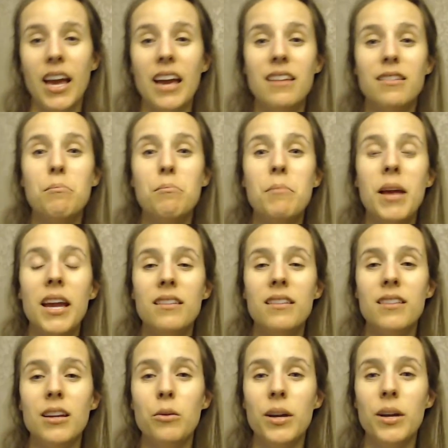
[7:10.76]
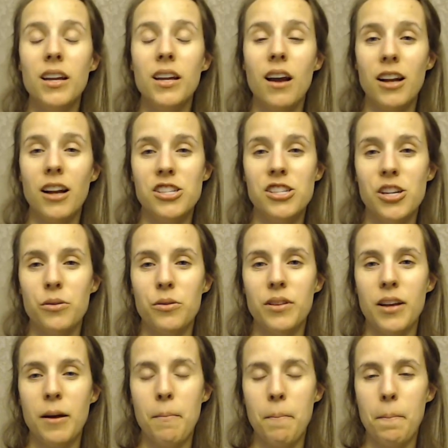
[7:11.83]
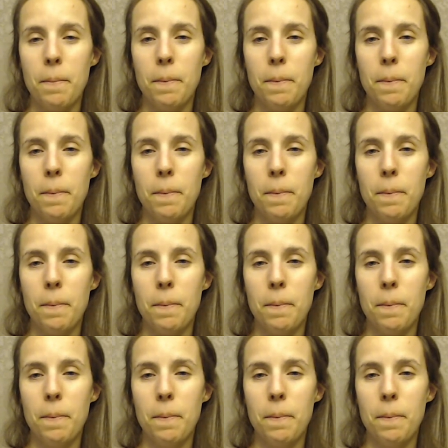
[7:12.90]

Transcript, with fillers: It's amazing when God shows up.